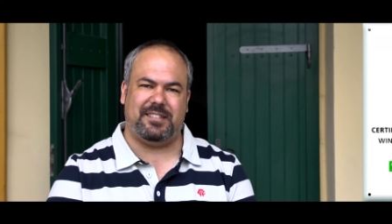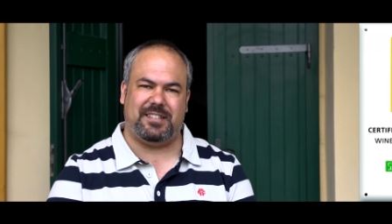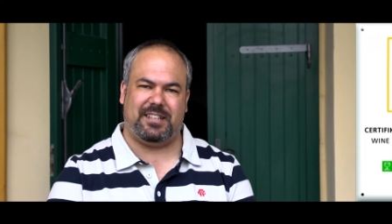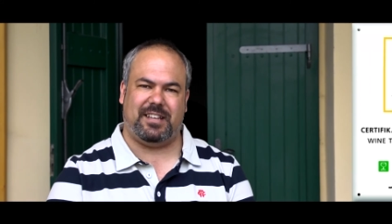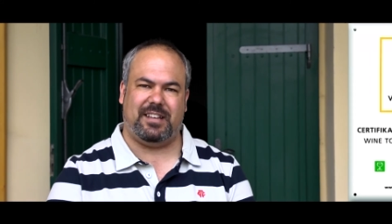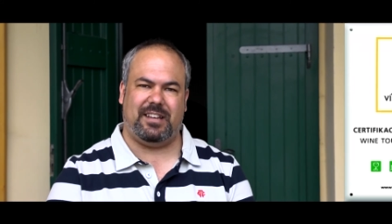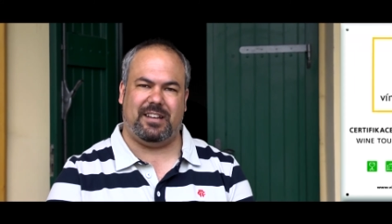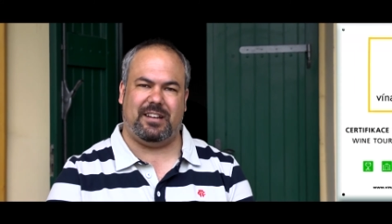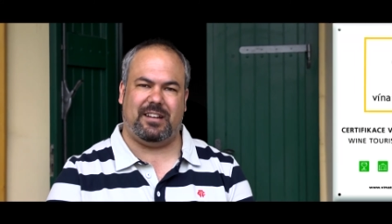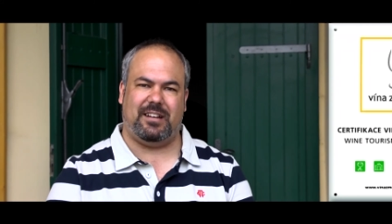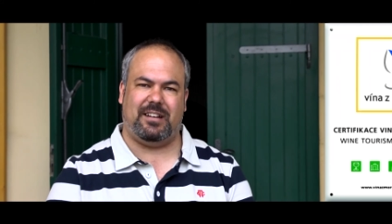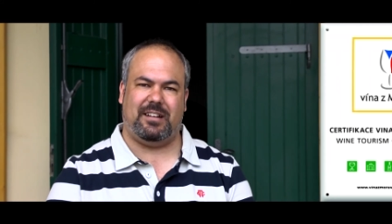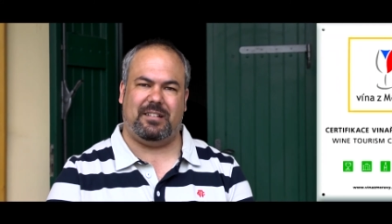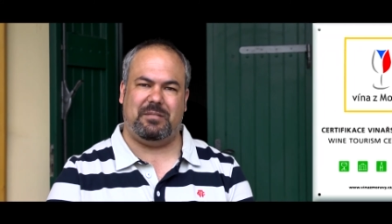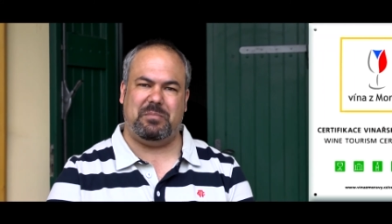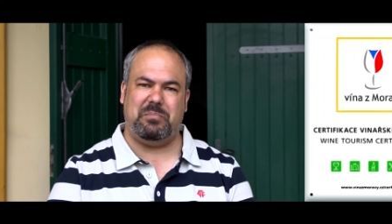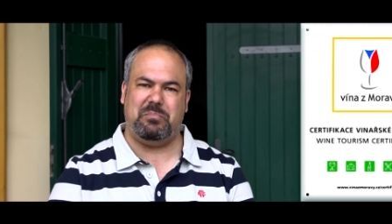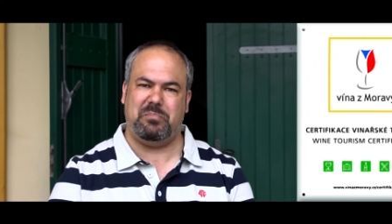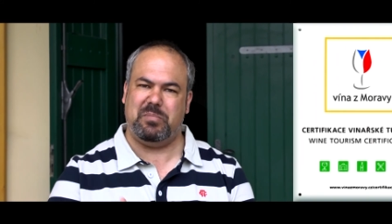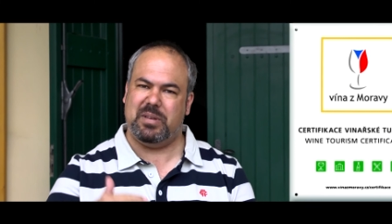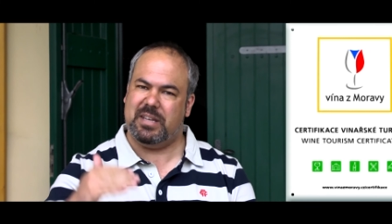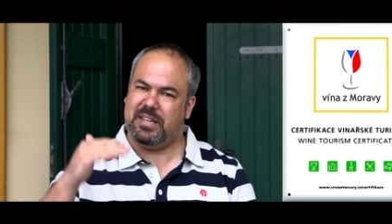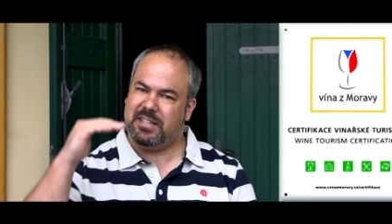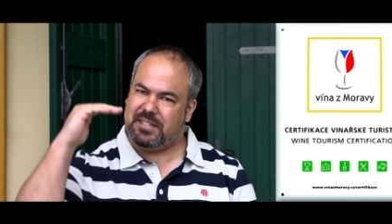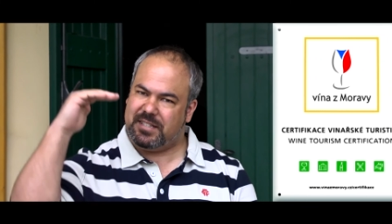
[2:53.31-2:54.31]
here
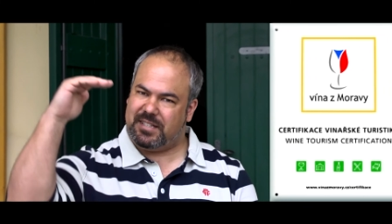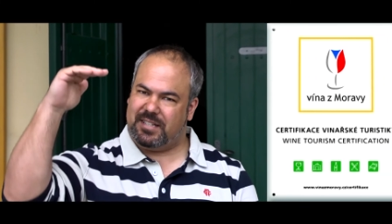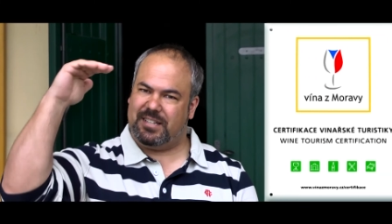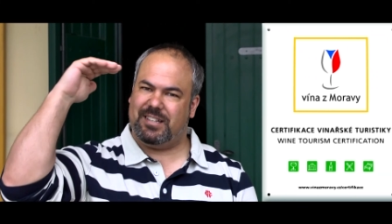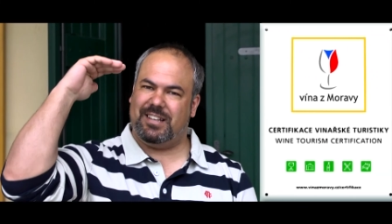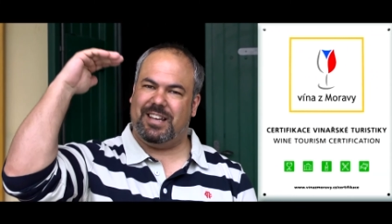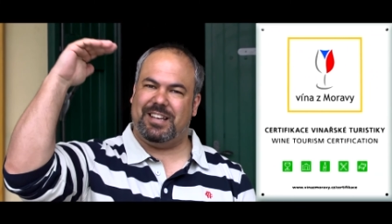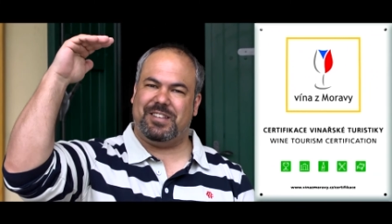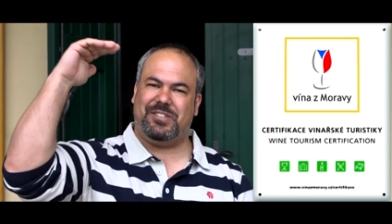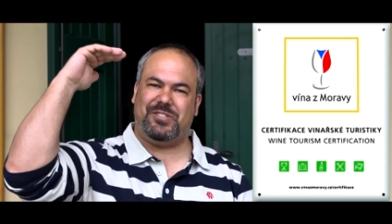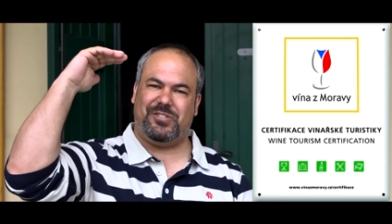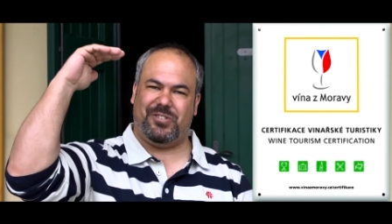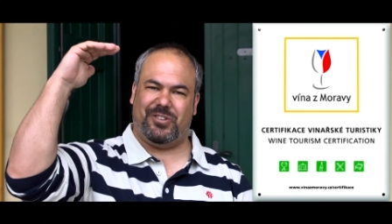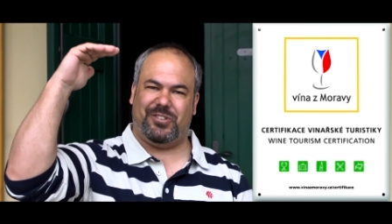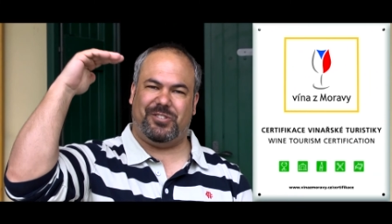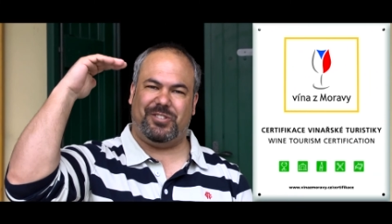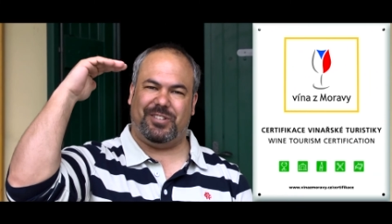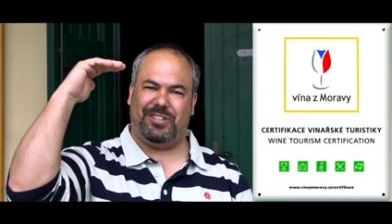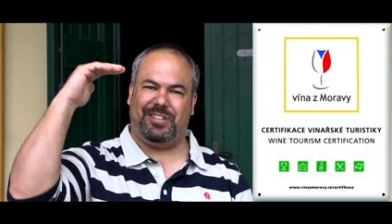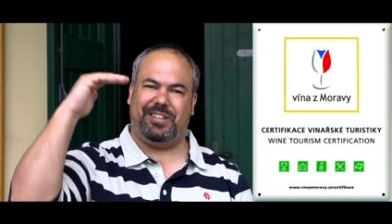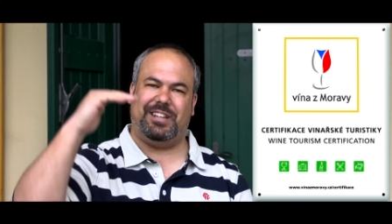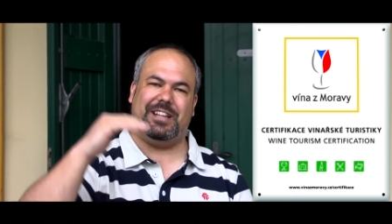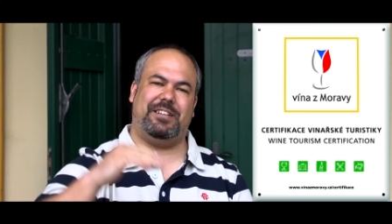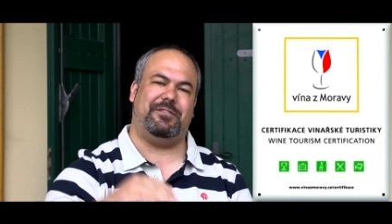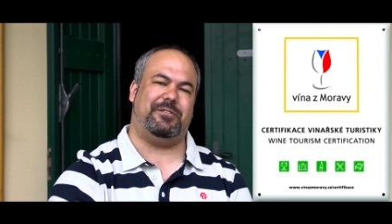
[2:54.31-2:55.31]
meet a
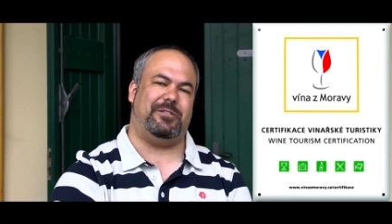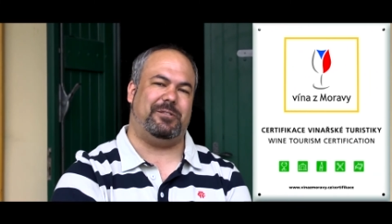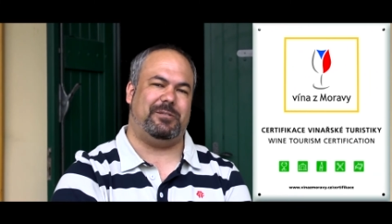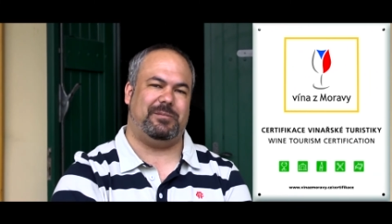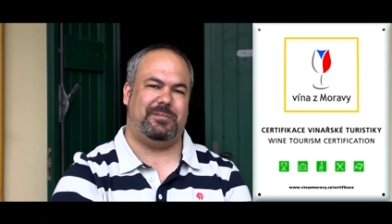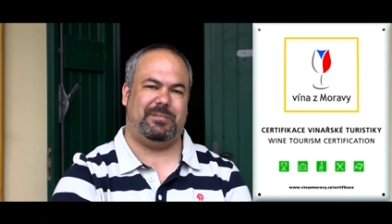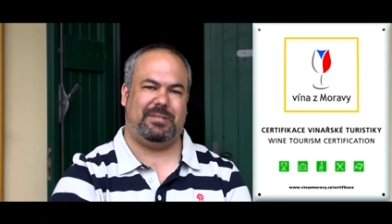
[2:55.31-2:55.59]
certain level.